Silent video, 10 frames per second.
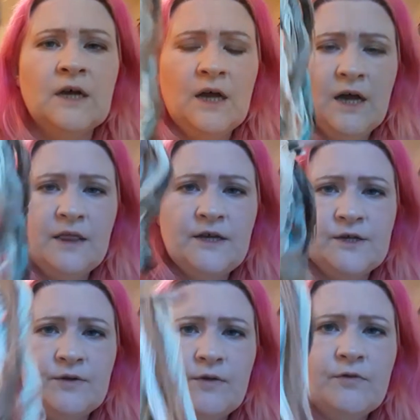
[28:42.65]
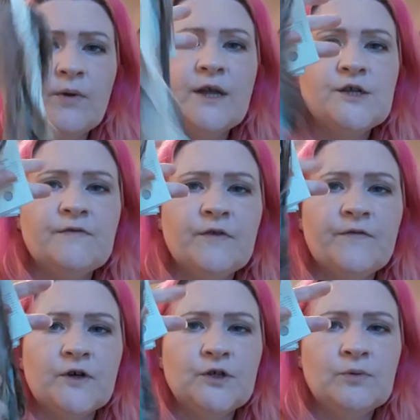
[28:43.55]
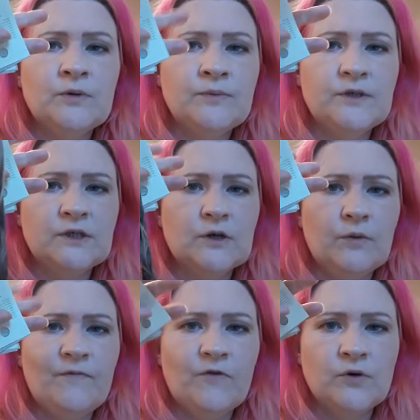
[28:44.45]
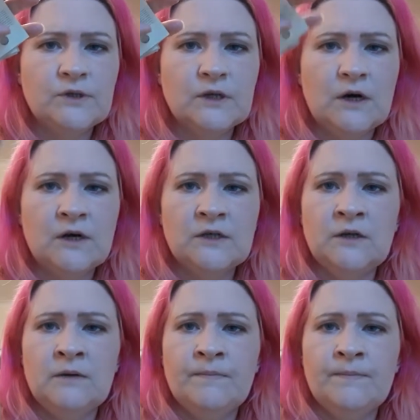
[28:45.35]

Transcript: and these are the threads for the first one, which is called Frost Garden.